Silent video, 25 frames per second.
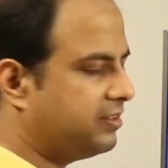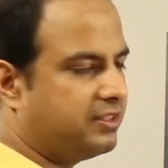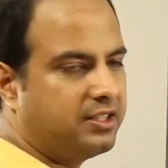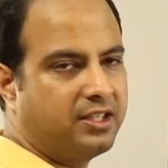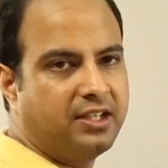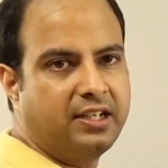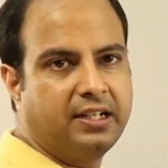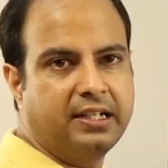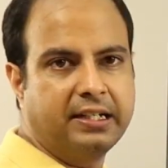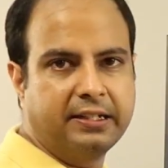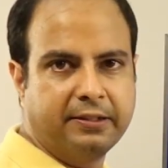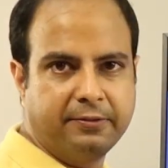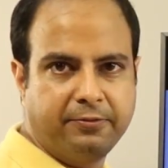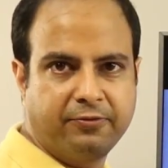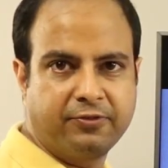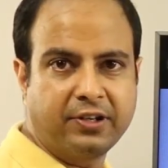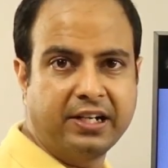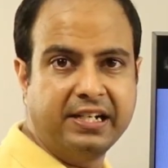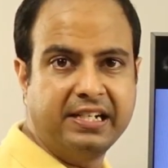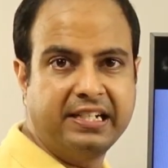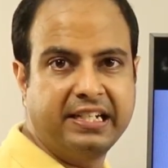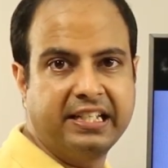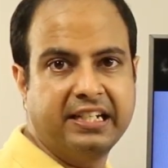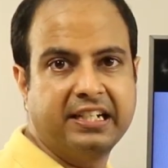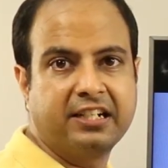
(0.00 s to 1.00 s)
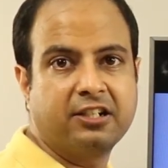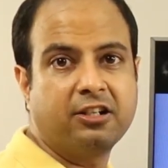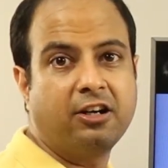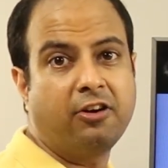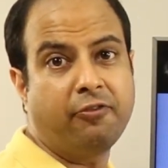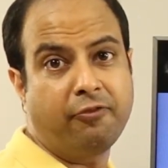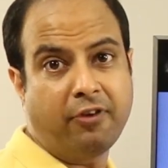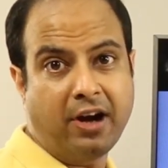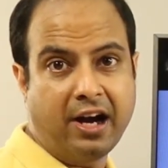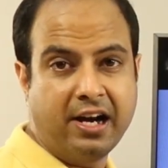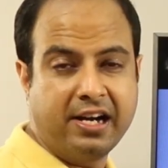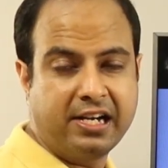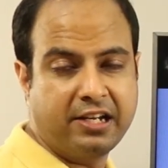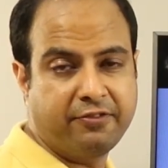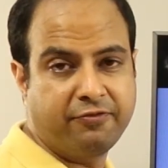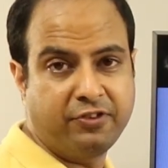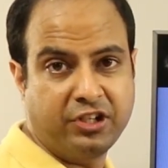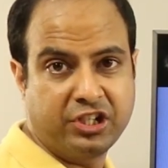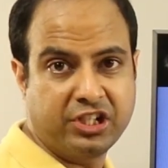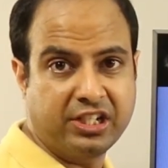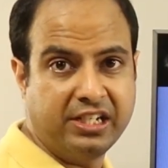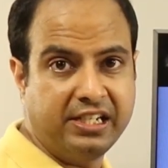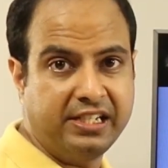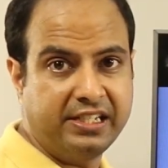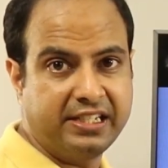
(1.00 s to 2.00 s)
the frontier of
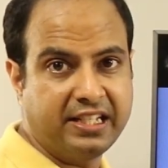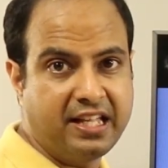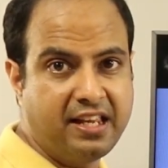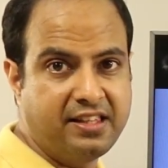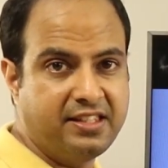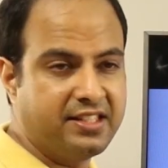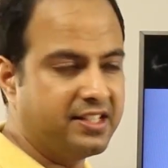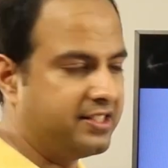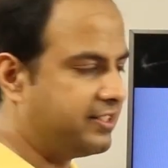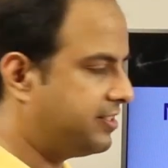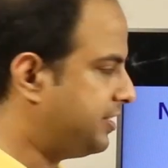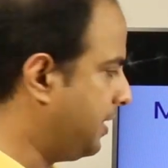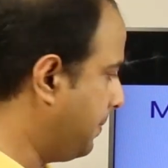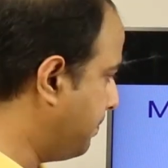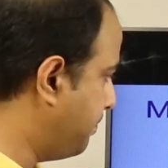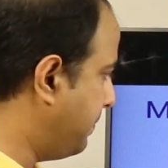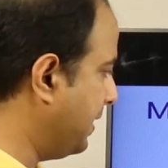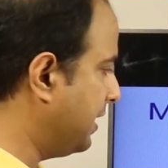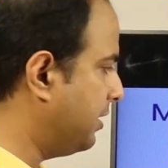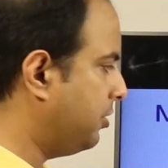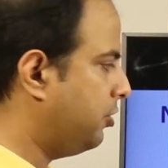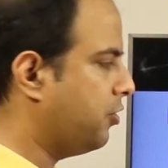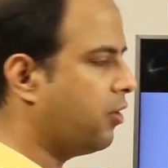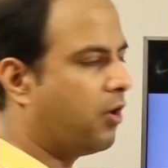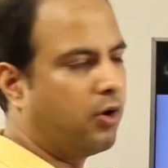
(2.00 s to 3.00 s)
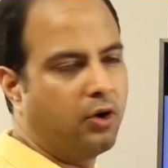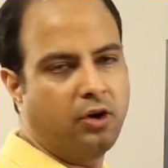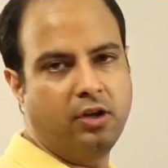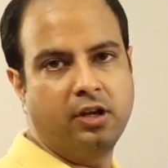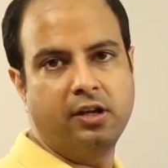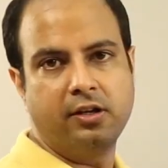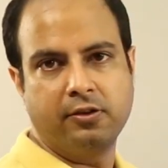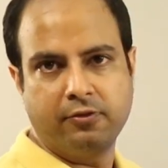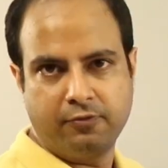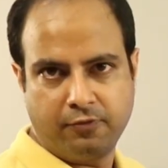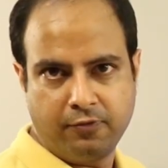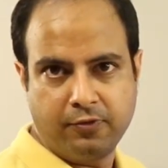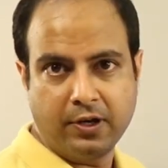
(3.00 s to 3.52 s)
artificial intelligence the big goal